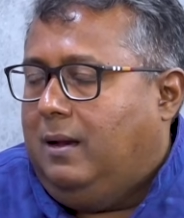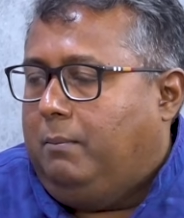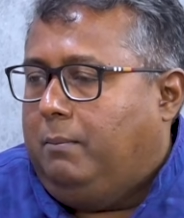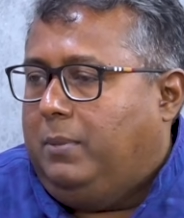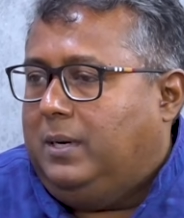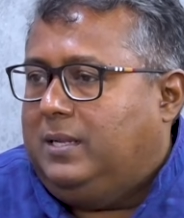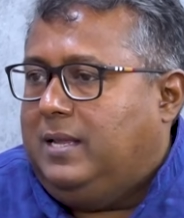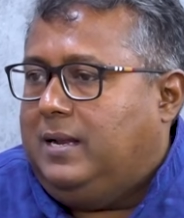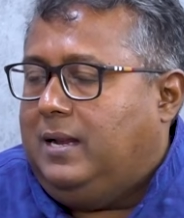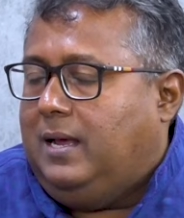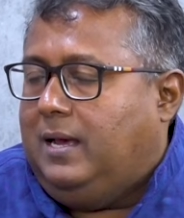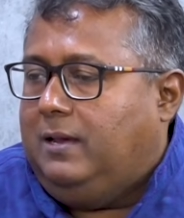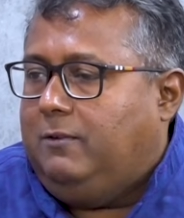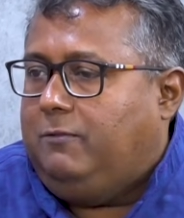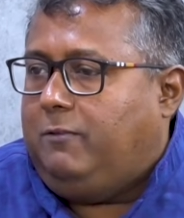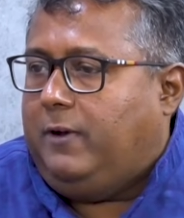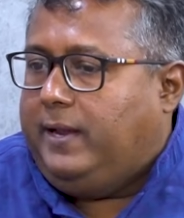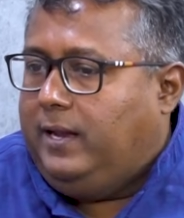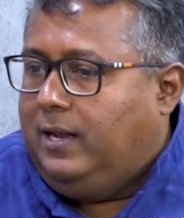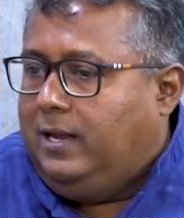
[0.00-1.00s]
But then I
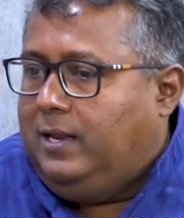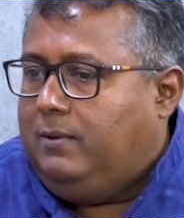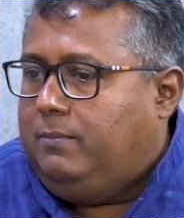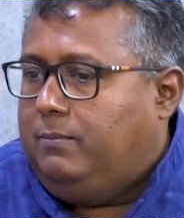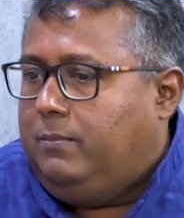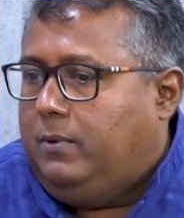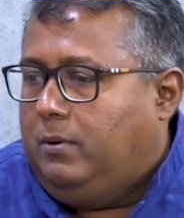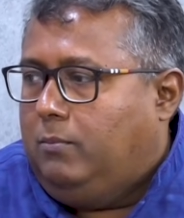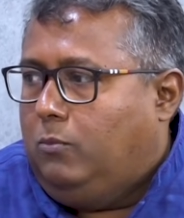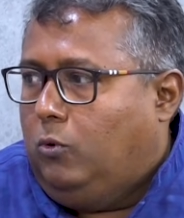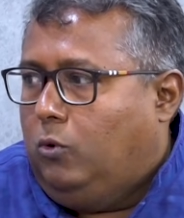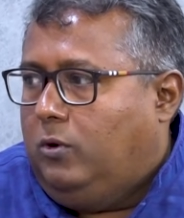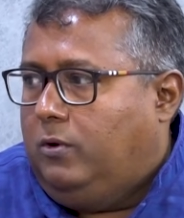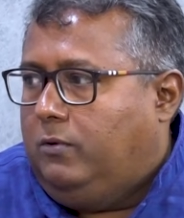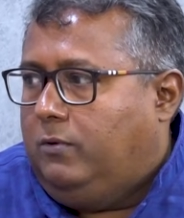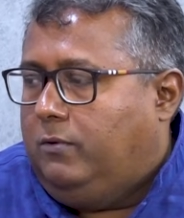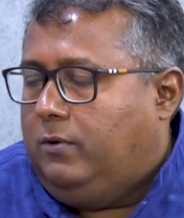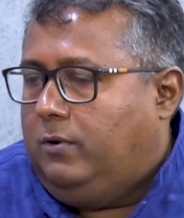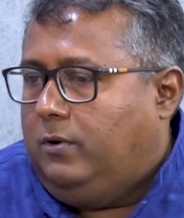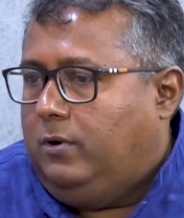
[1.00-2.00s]
finally
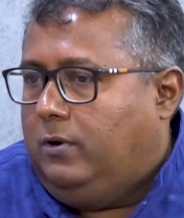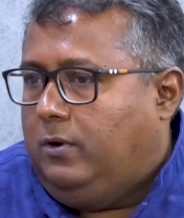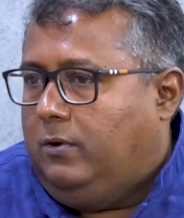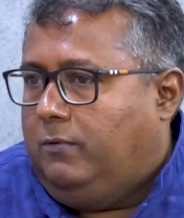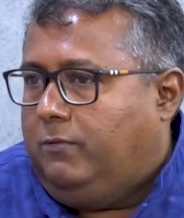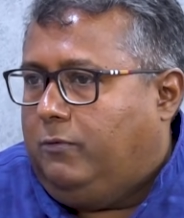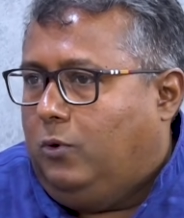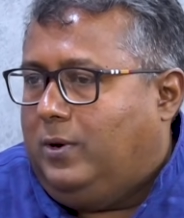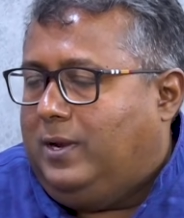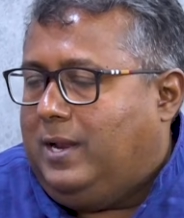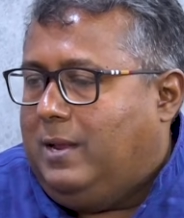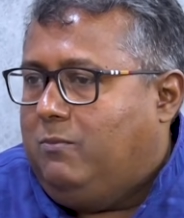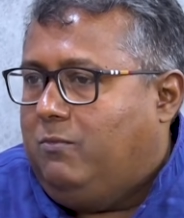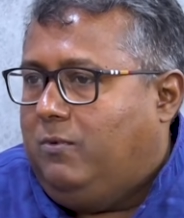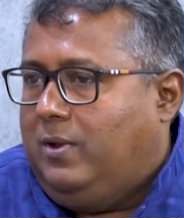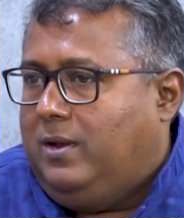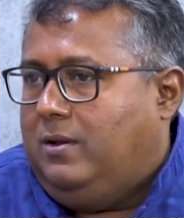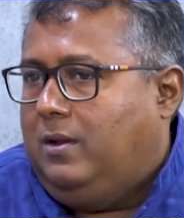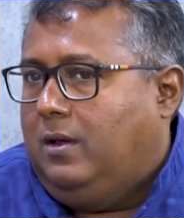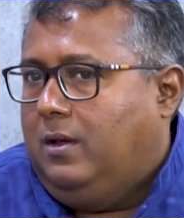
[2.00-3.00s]
moved full time
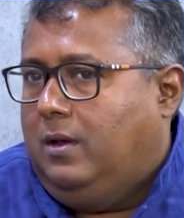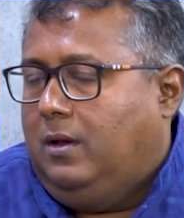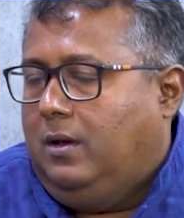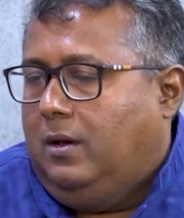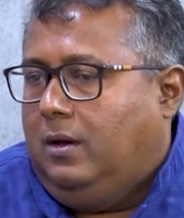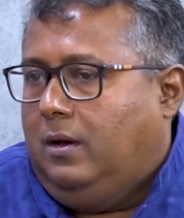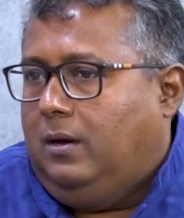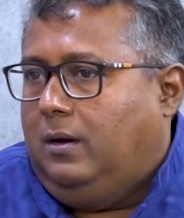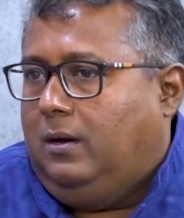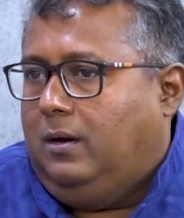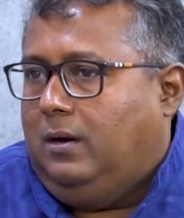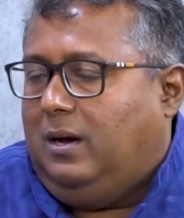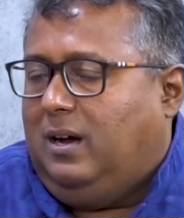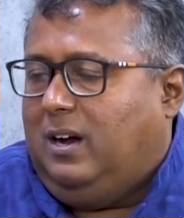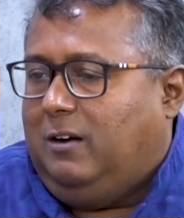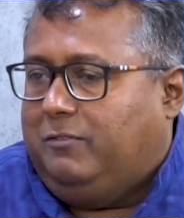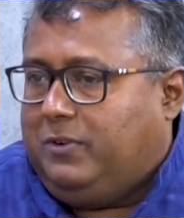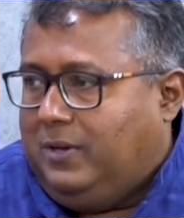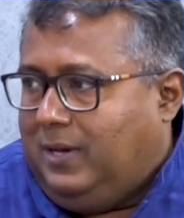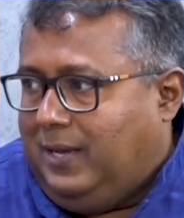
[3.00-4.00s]
when
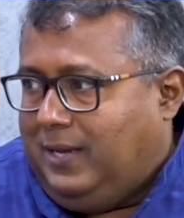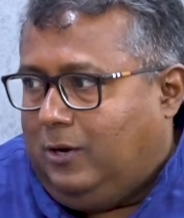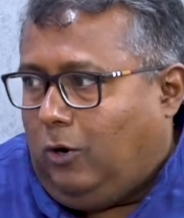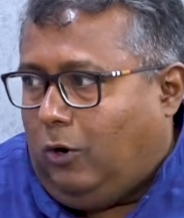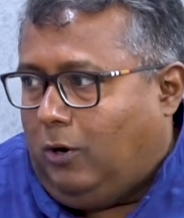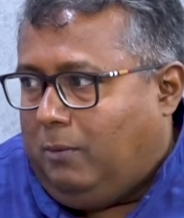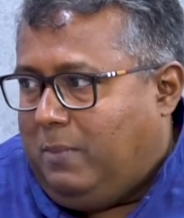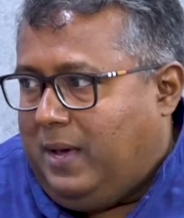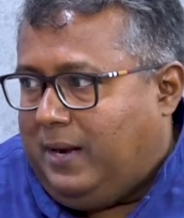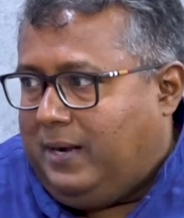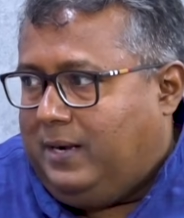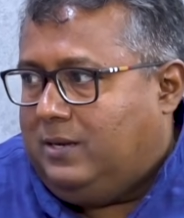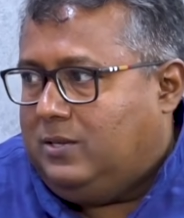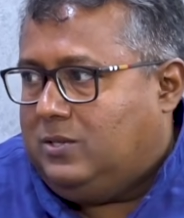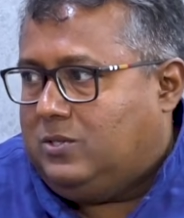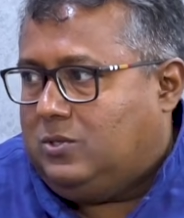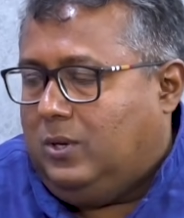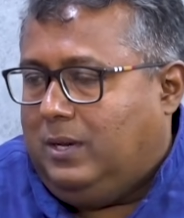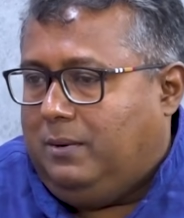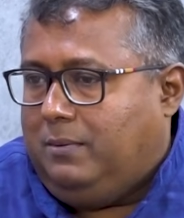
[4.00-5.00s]
after I got married.
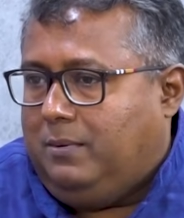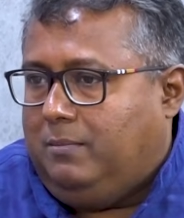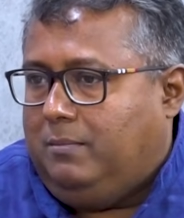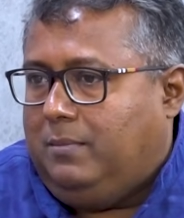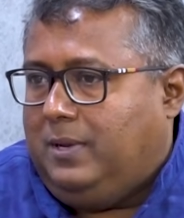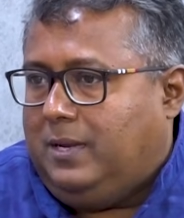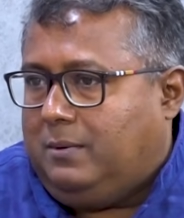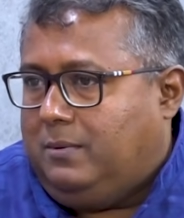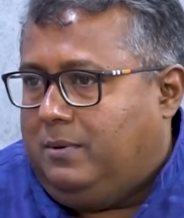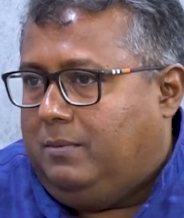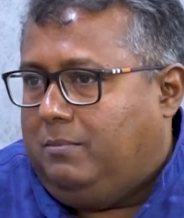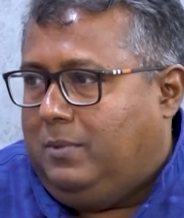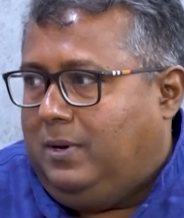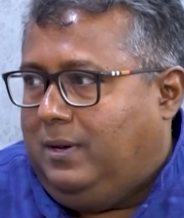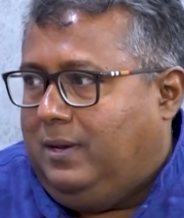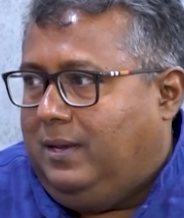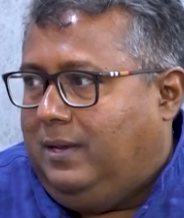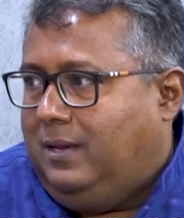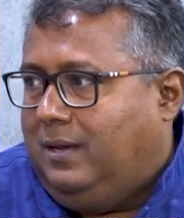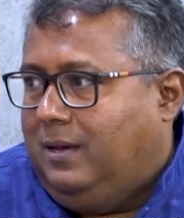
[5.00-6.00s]
So I met
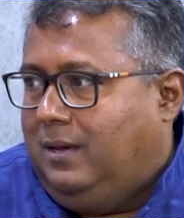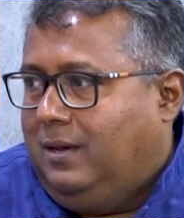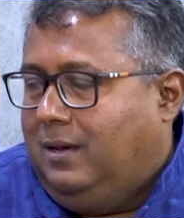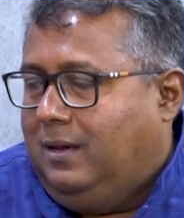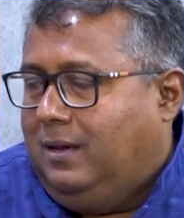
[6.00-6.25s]
my